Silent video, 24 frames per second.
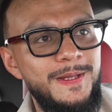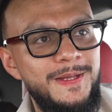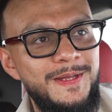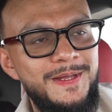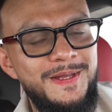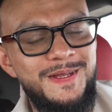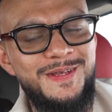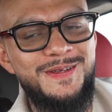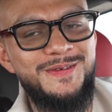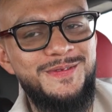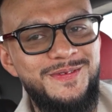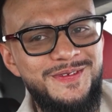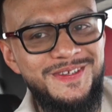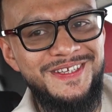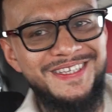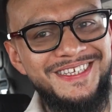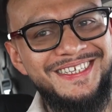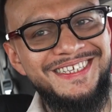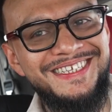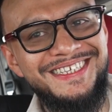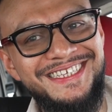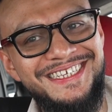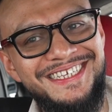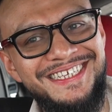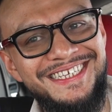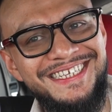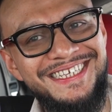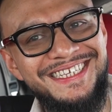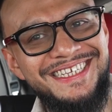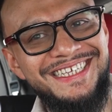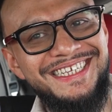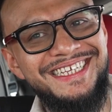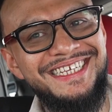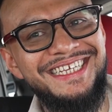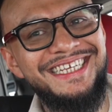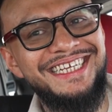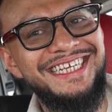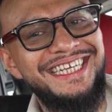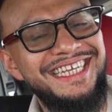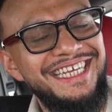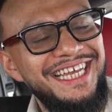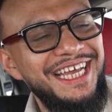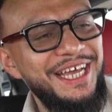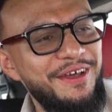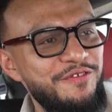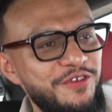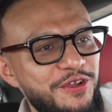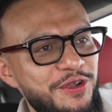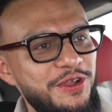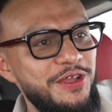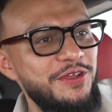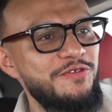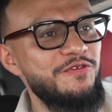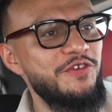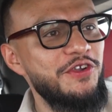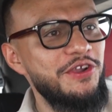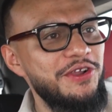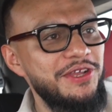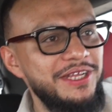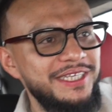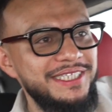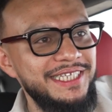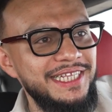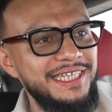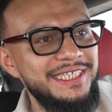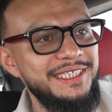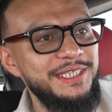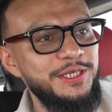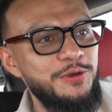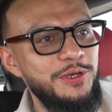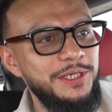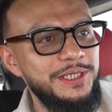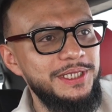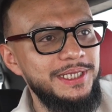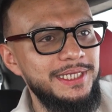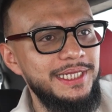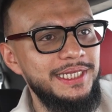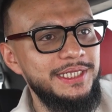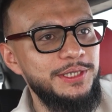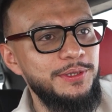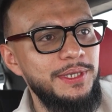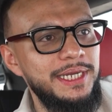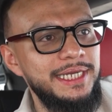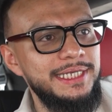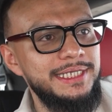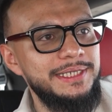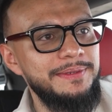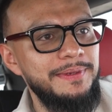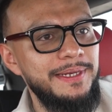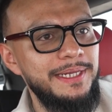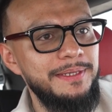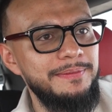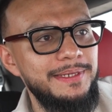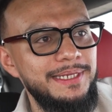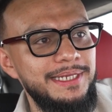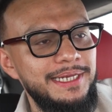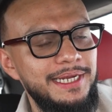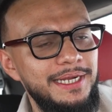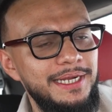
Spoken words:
Like, are they allowed to hold their shares? Yeah, very, very intelligent question. That's why I smile, man.